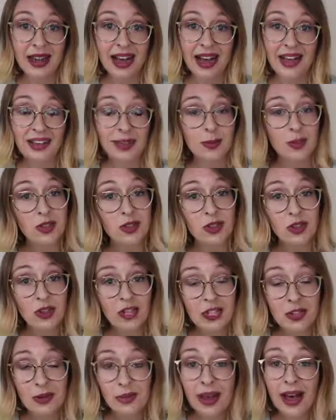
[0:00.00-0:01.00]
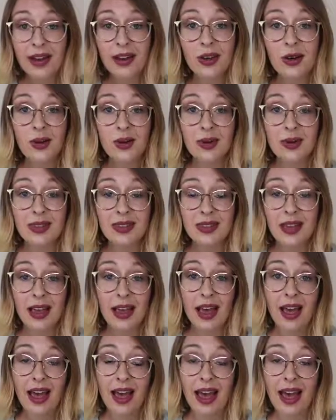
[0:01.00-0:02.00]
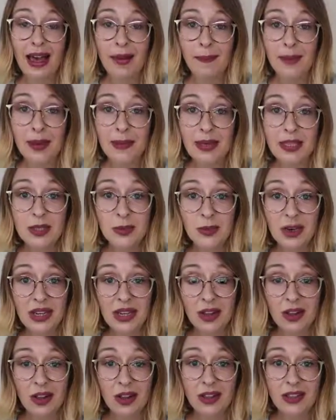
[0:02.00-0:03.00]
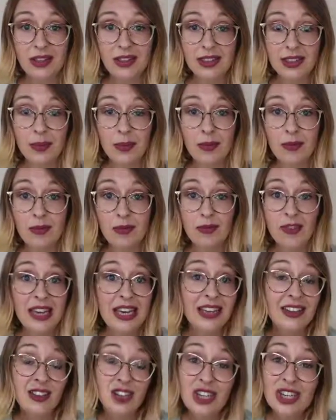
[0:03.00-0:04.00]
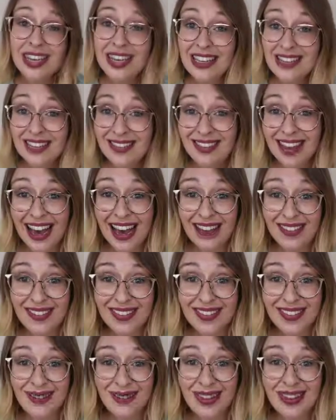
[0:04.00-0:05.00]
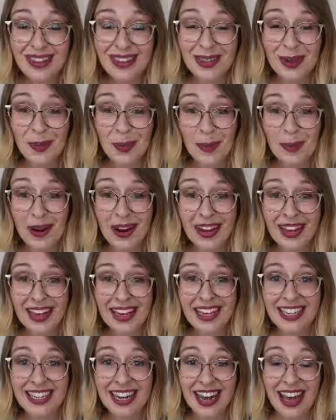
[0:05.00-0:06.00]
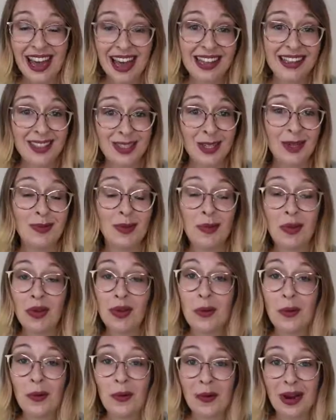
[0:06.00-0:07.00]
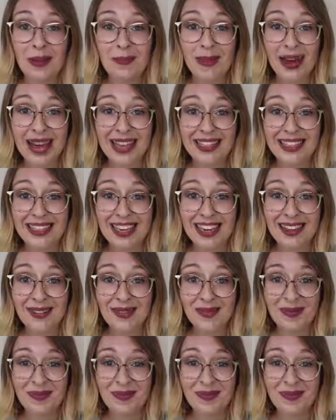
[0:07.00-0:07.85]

Add some sun-dried tomatoes, and maybe sprinkle on some vegan cheese if you have some in the supermarket, and serve it with whole grain pasta.